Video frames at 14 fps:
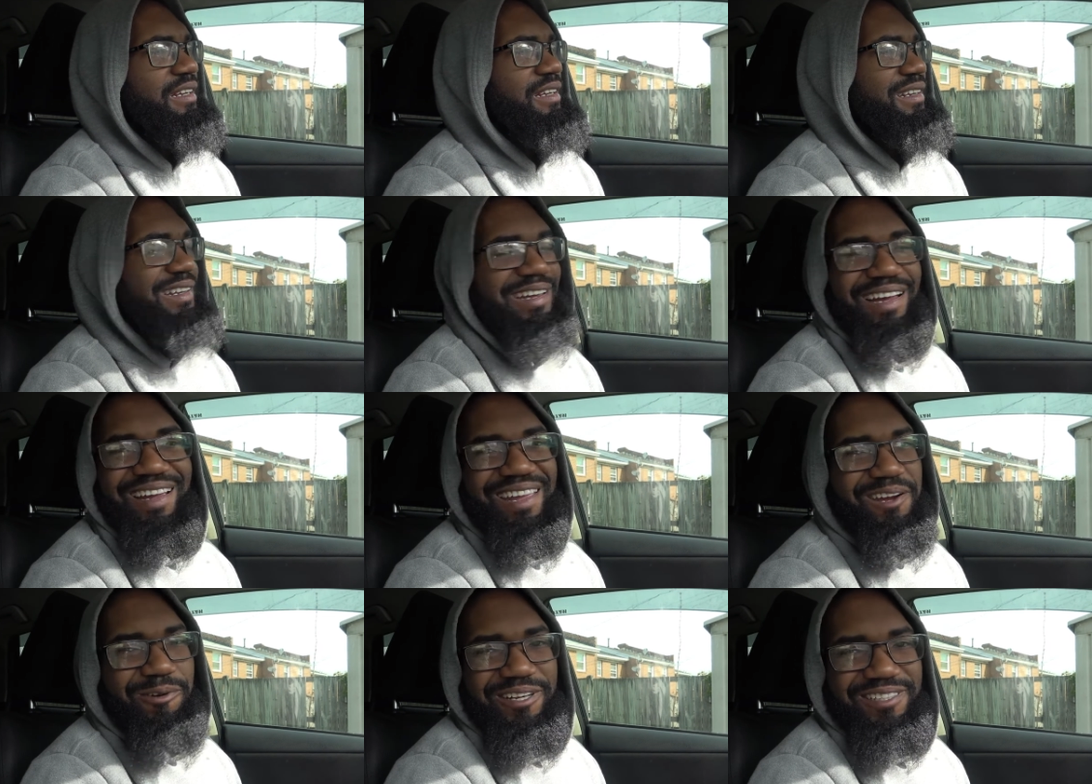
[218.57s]
yeah i
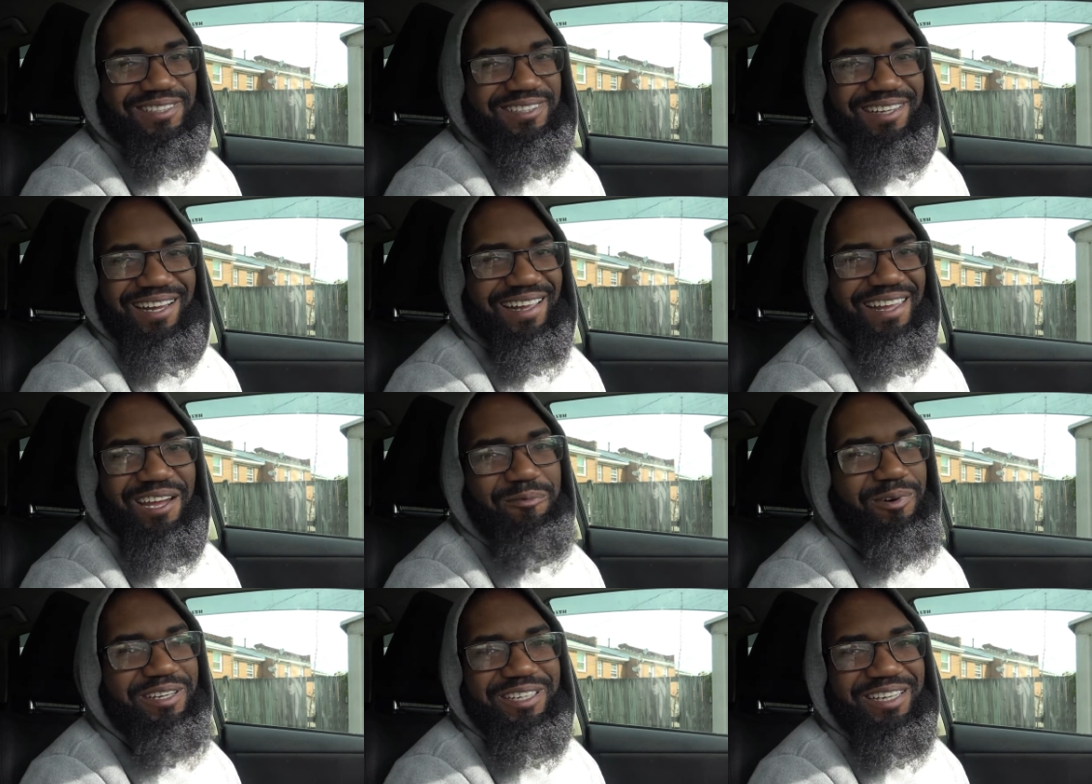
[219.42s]
can't wait to i
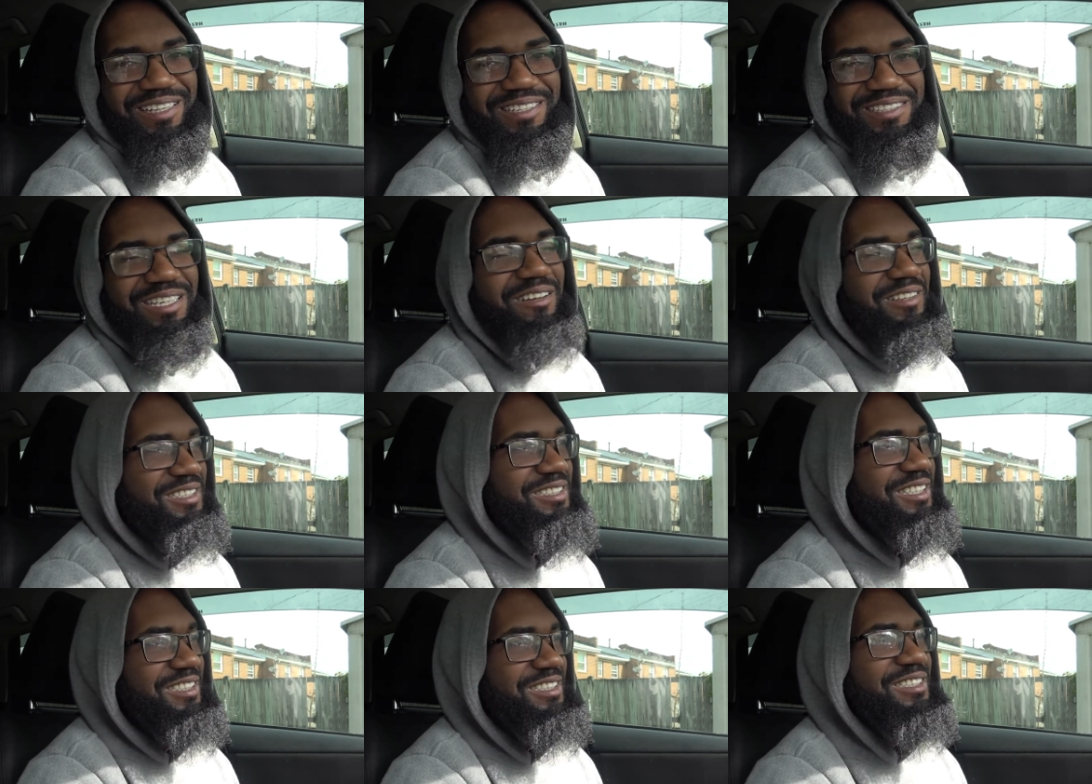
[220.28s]
can't wait to get this out
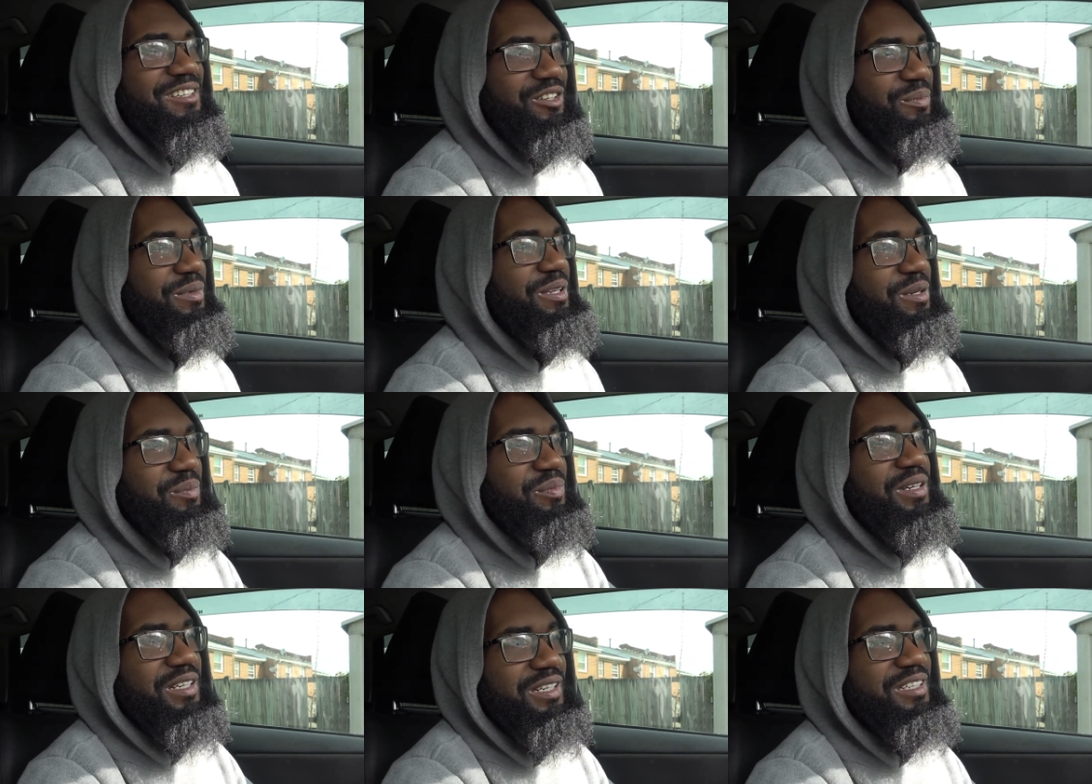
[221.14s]
this this is gonna be a
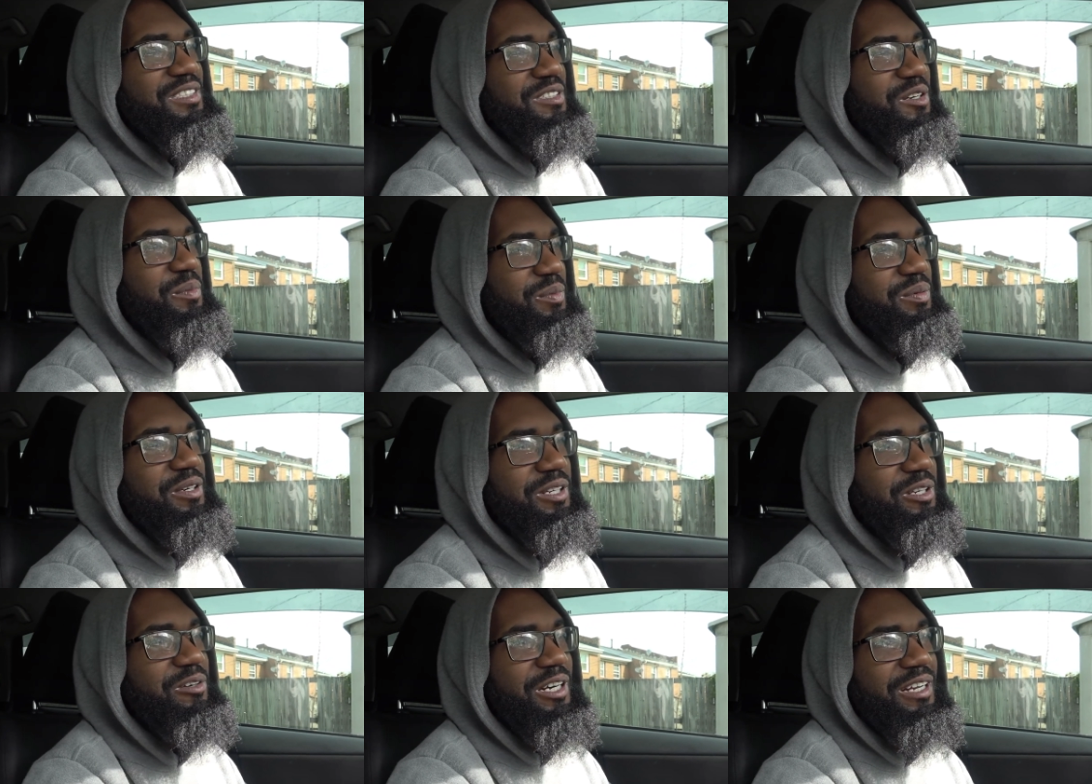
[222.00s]
pretty it's gonna be
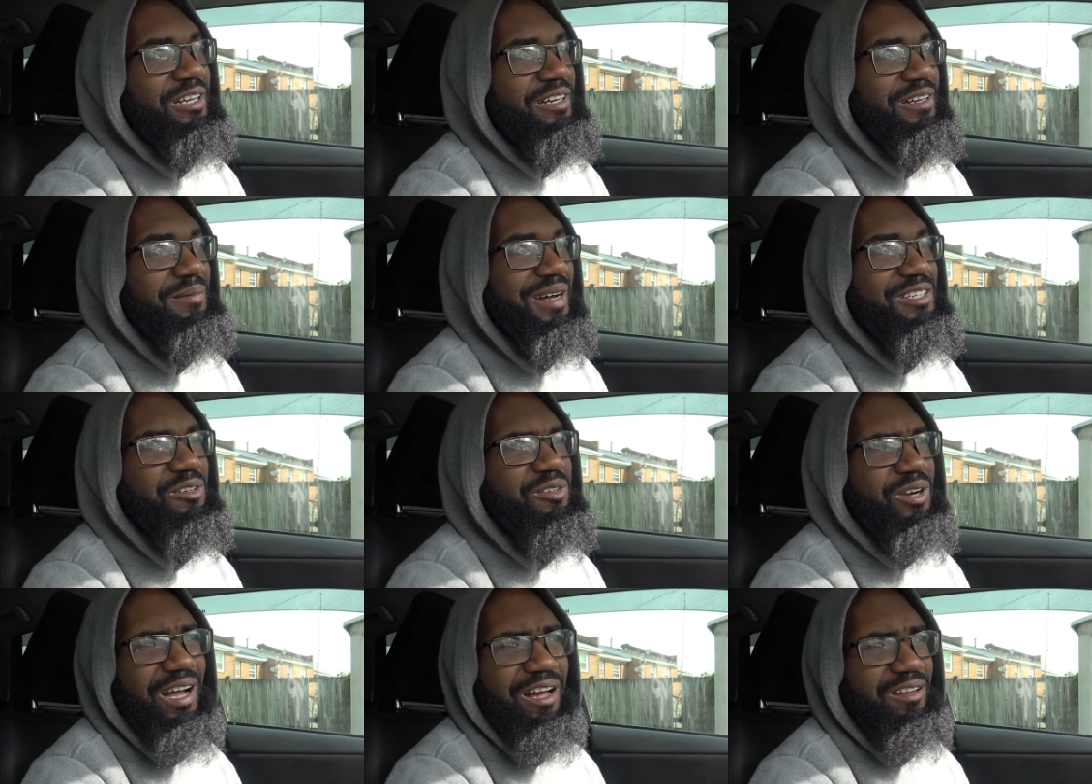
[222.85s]
pretty great um i don't
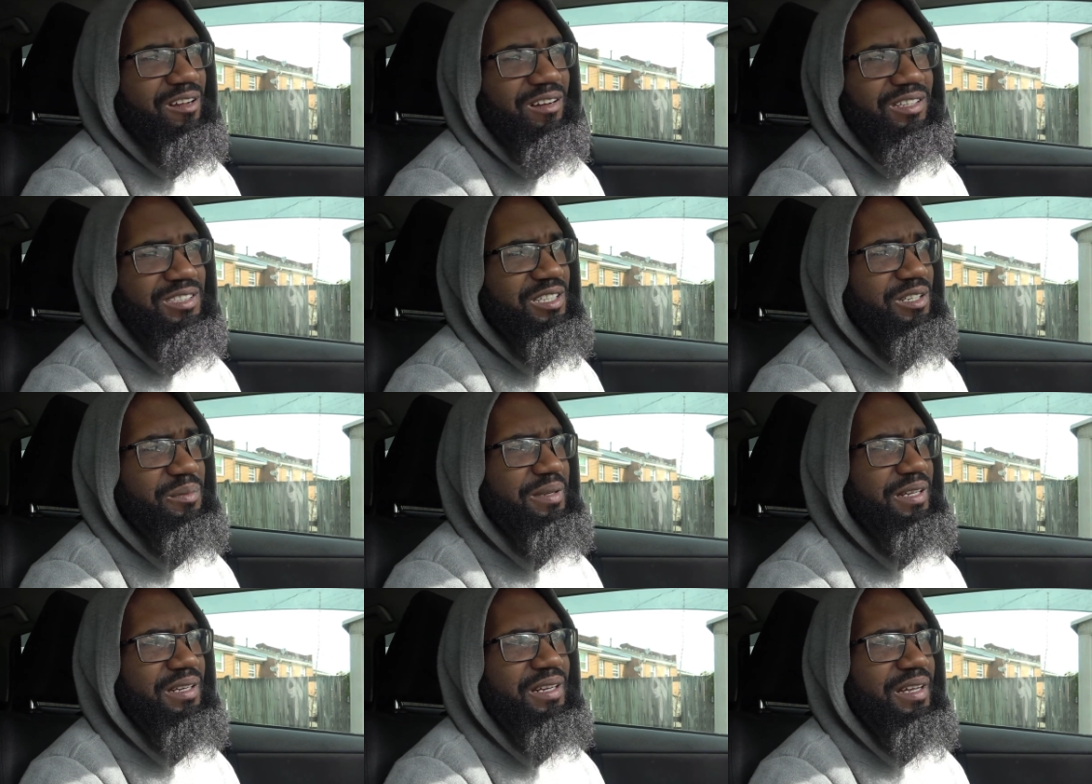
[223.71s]
know how long it's gonna
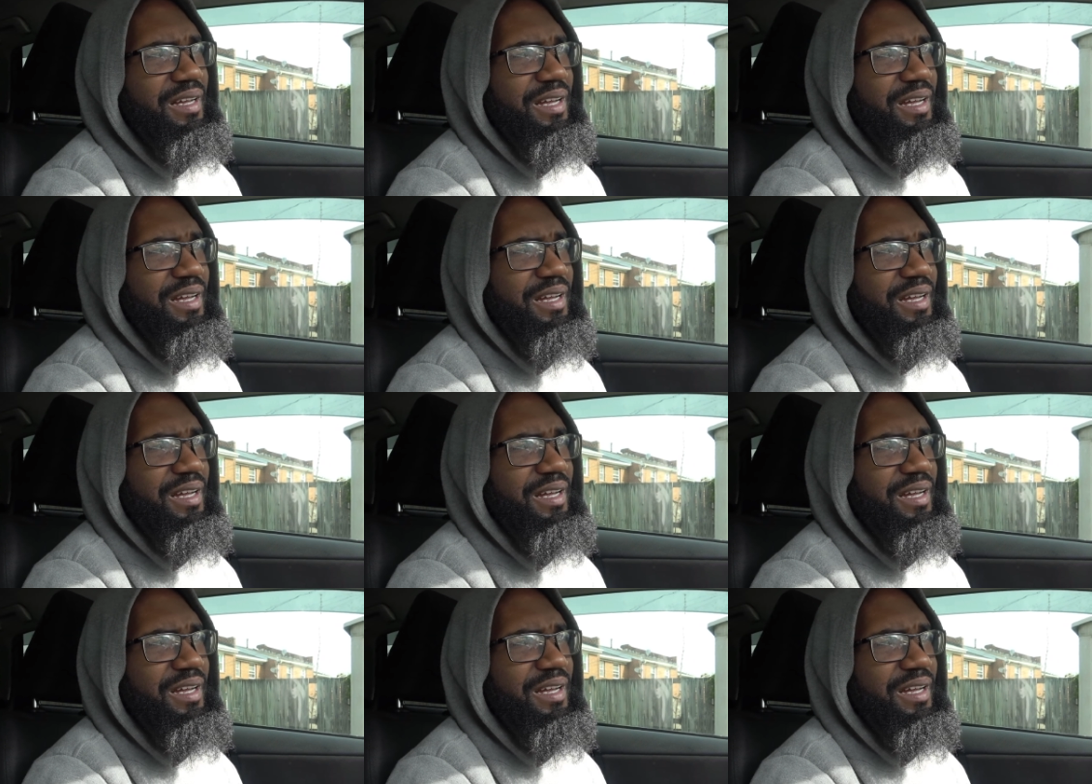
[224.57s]
be